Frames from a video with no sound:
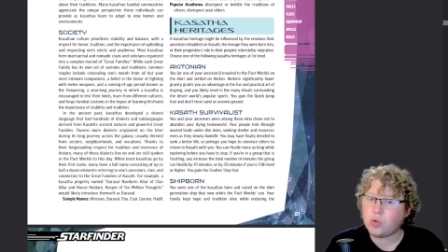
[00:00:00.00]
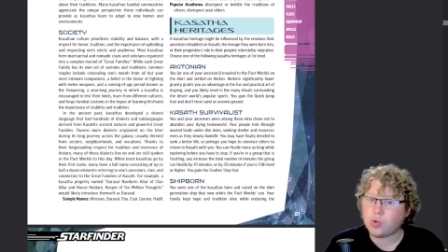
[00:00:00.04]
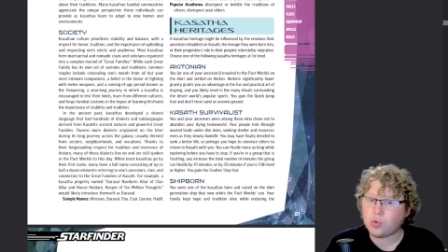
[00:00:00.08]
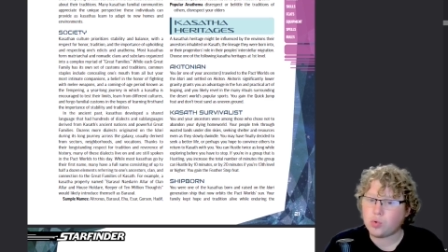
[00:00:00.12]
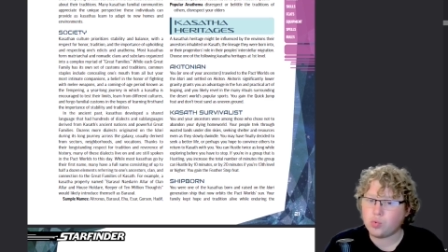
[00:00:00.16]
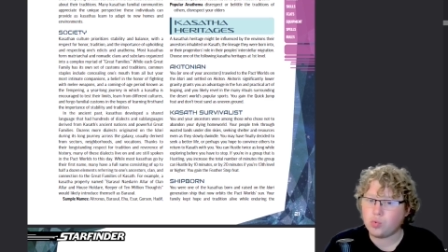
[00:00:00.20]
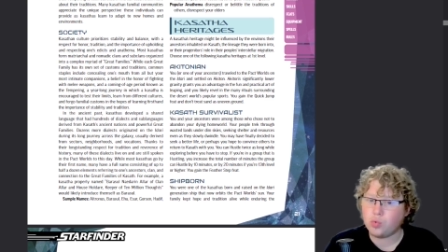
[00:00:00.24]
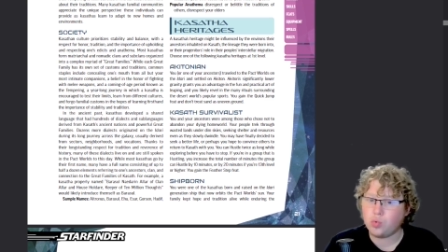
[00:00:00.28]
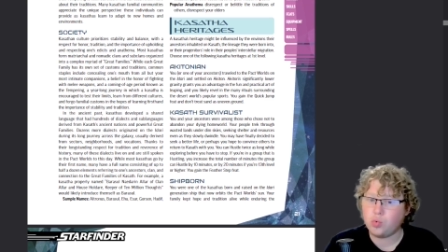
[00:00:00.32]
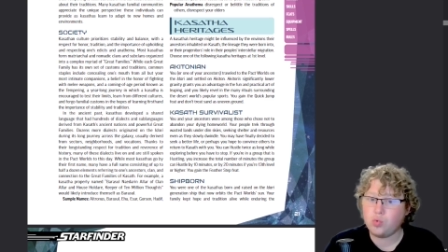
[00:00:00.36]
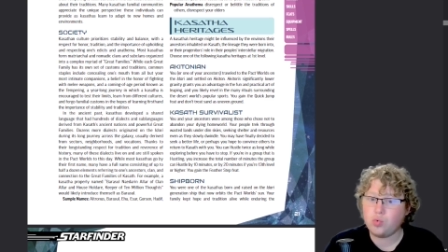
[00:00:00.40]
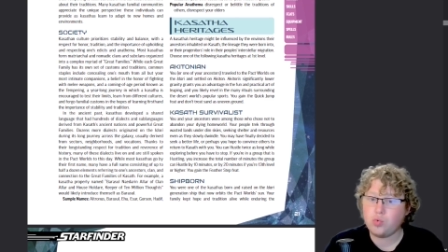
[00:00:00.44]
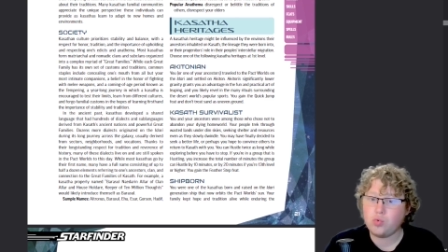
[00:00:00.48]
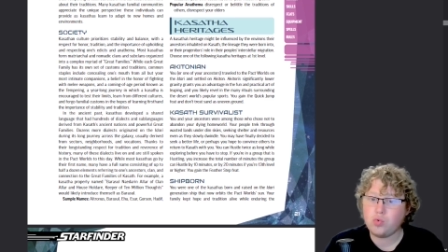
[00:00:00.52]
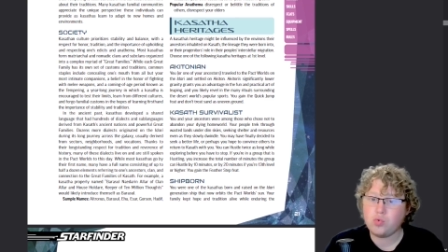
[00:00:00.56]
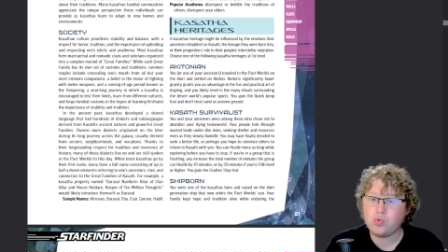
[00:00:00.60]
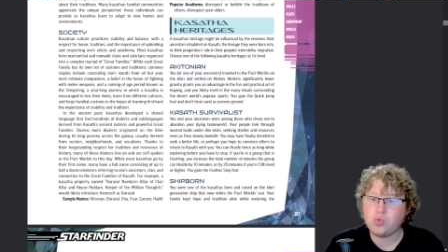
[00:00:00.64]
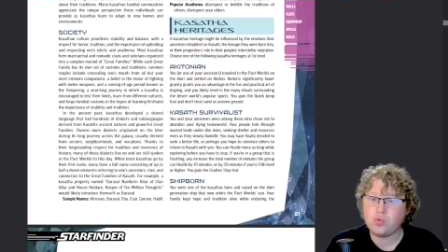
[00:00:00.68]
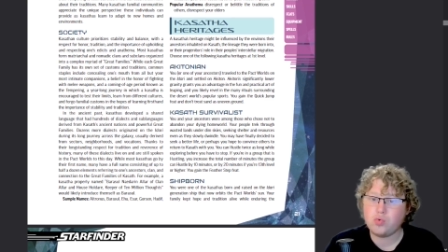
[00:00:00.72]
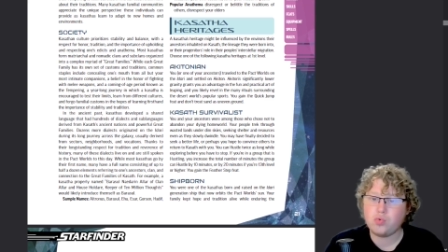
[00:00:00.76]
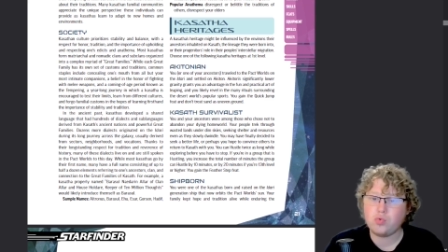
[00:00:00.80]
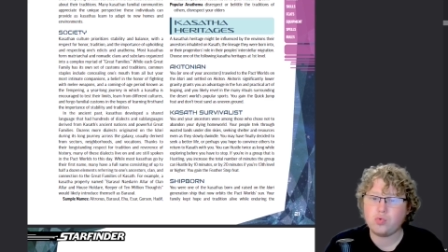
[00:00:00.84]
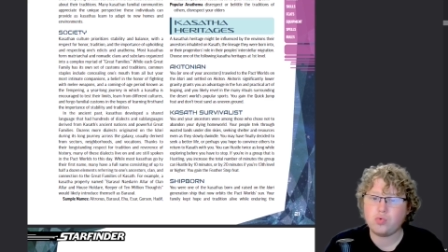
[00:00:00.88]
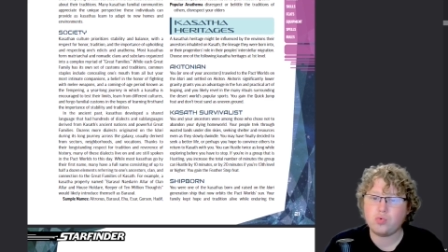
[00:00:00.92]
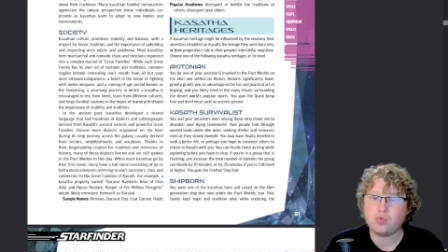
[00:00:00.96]

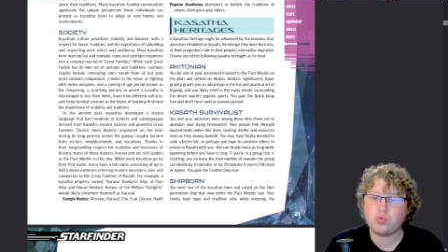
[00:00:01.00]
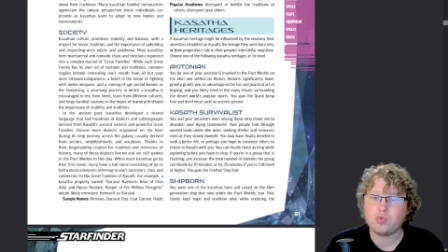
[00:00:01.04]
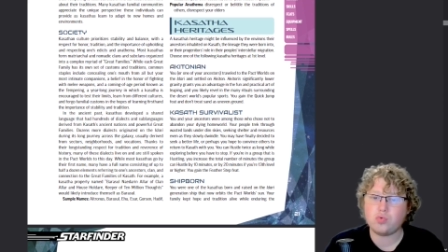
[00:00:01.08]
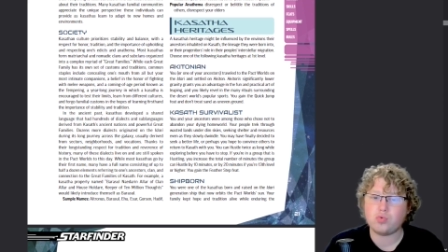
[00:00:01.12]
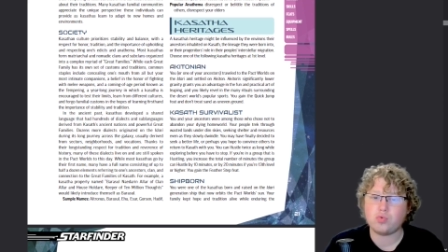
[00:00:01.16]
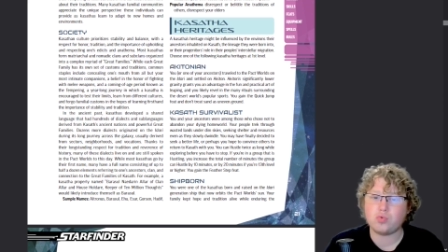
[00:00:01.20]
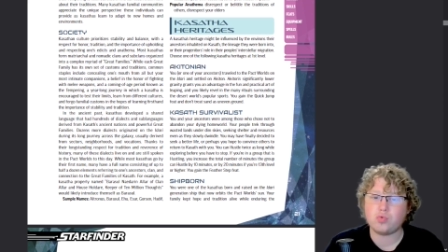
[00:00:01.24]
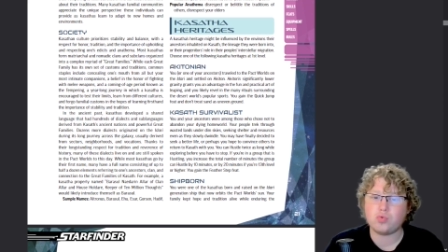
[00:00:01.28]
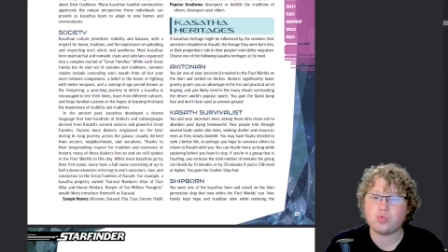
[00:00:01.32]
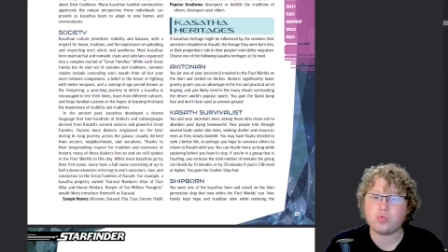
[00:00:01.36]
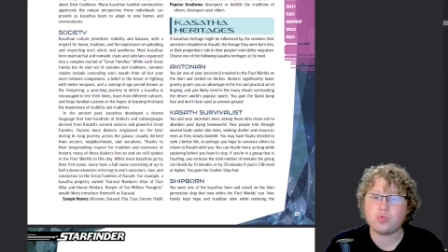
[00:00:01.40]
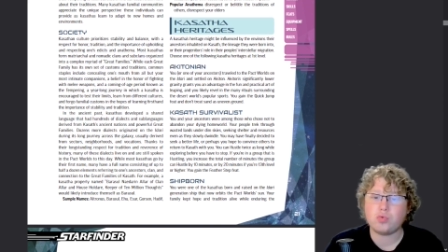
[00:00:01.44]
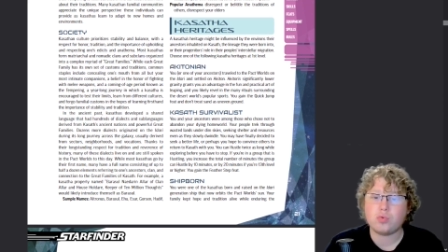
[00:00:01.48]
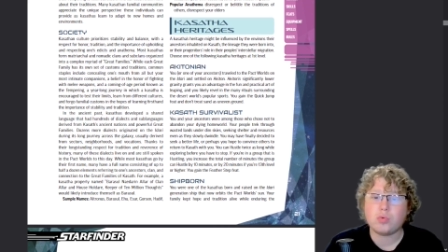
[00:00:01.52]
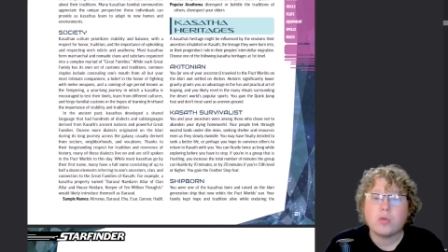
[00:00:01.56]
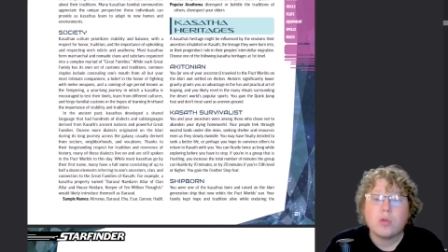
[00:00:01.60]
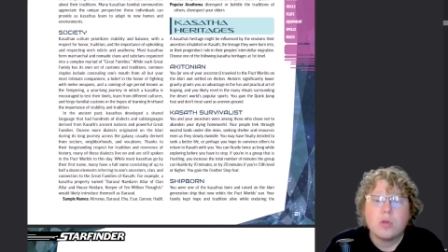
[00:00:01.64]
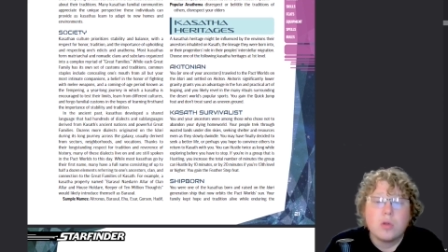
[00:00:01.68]
Ooh.